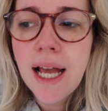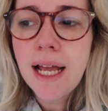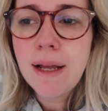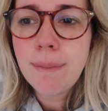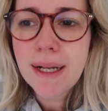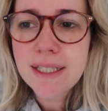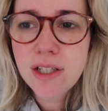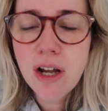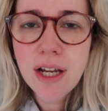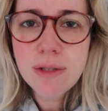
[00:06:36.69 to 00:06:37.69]
I
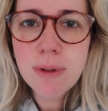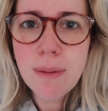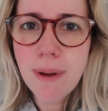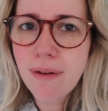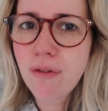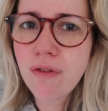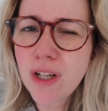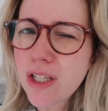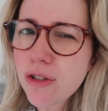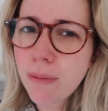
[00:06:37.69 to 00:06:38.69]
started with a bit of a
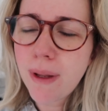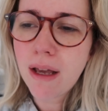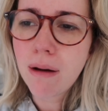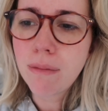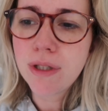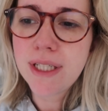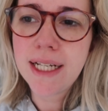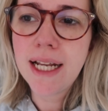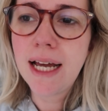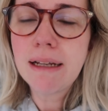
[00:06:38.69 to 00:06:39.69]
funny tummy on
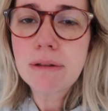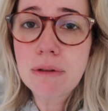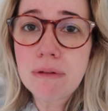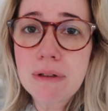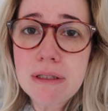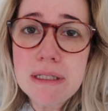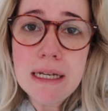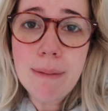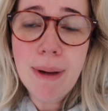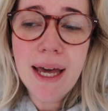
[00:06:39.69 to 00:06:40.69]
Monday night. I don't know if that's
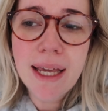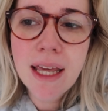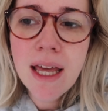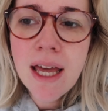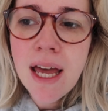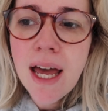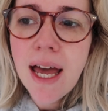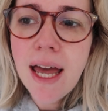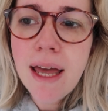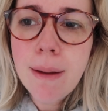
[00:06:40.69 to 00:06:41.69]
TMI.
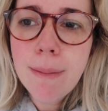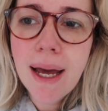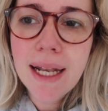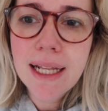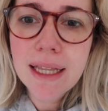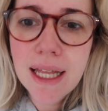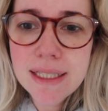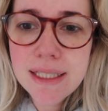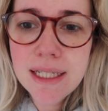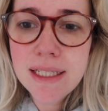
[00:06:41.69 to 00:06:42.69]
And it
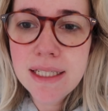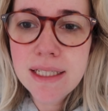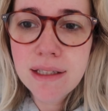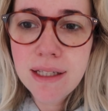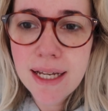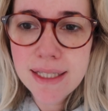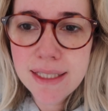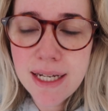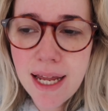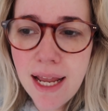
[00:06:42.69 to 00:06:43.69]
lasted till
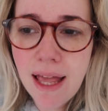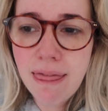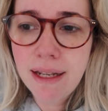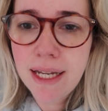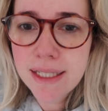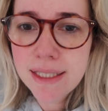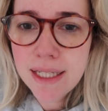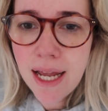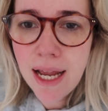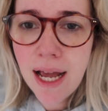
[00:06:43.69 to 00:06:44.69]
yesterday, and then
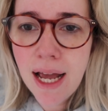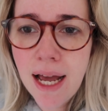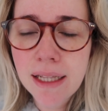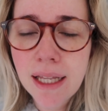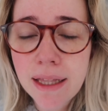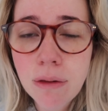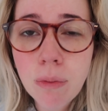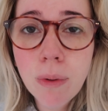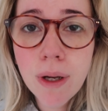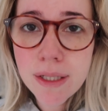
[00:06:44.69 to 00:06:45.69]
yesterday I had like the
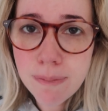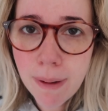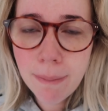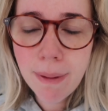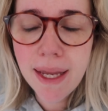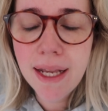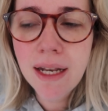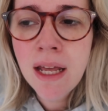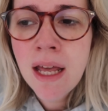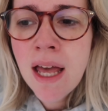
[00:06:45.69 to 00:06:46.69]
worst back pain